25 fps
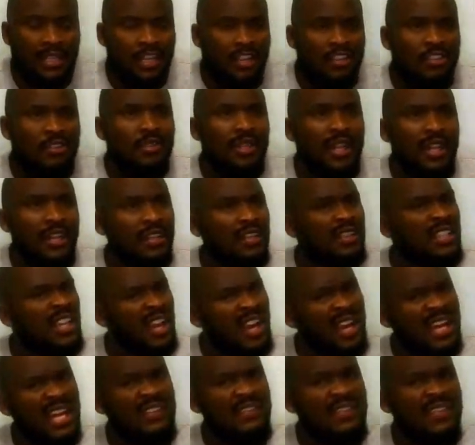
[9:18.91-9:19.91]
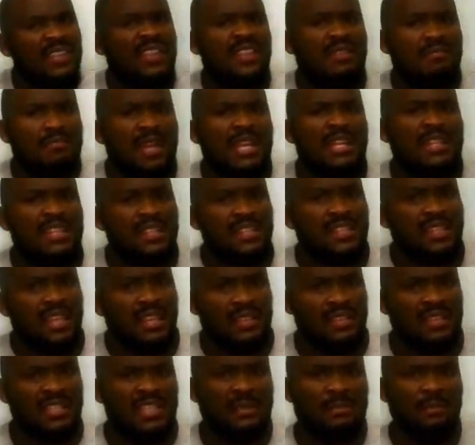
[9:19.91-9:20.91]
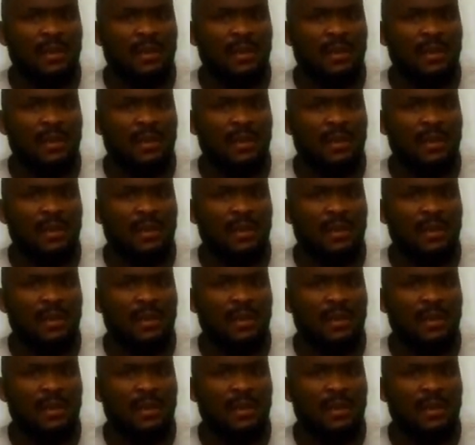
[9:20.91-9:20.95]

you're like, yeah, everything made sense.